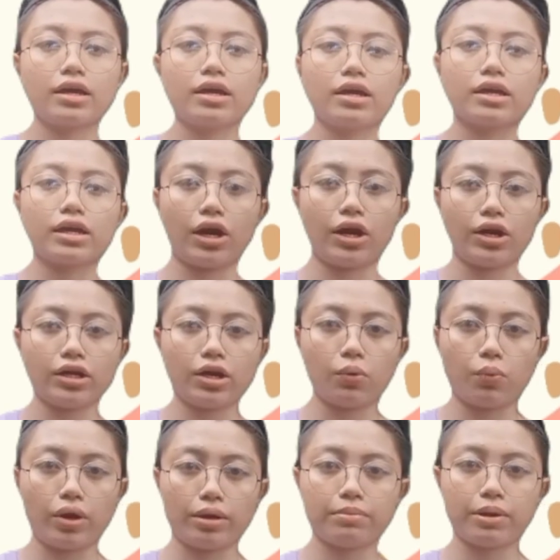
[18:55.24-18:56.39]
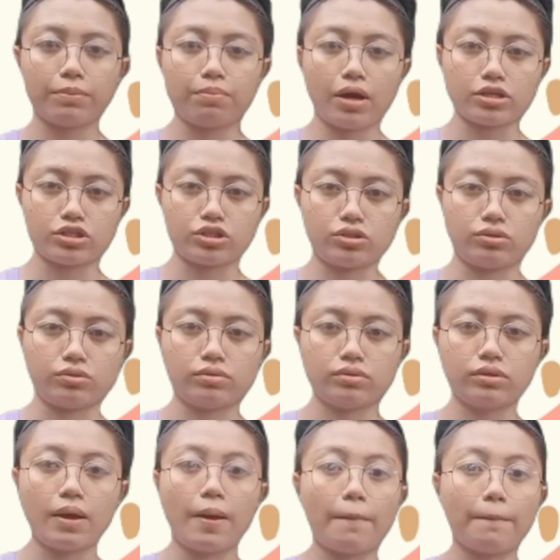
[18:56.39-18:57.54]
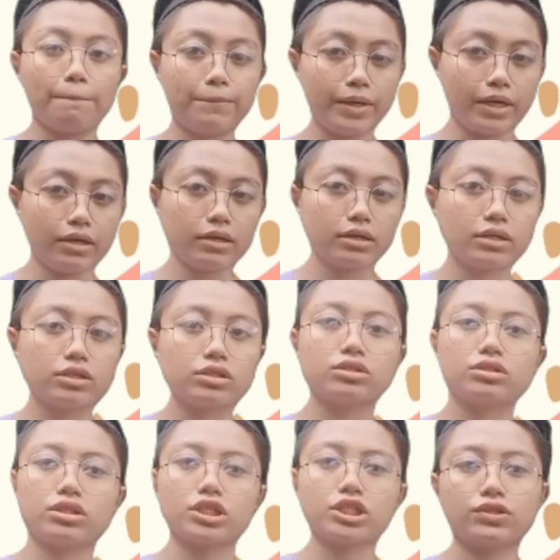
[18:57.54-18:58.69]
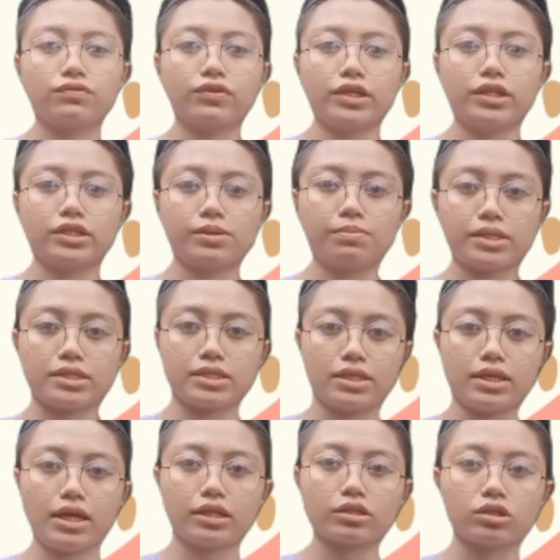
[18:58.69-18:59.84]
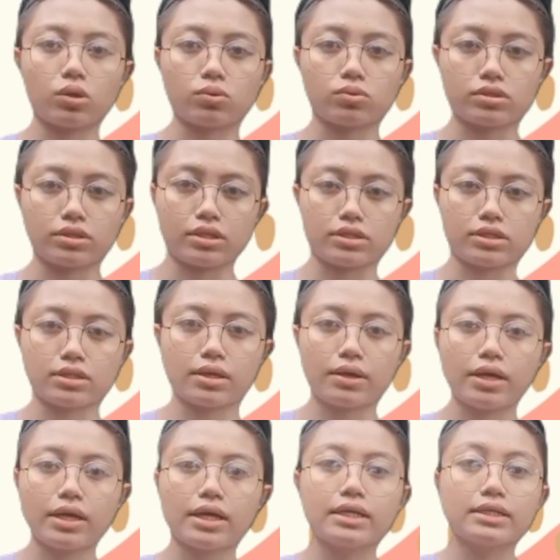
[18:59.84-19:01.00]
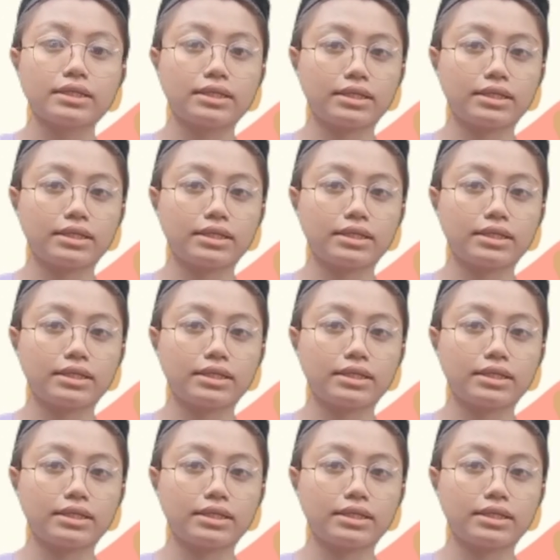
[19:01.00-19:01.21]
A. Carried away by passion. B. Search for intimacy and closeness.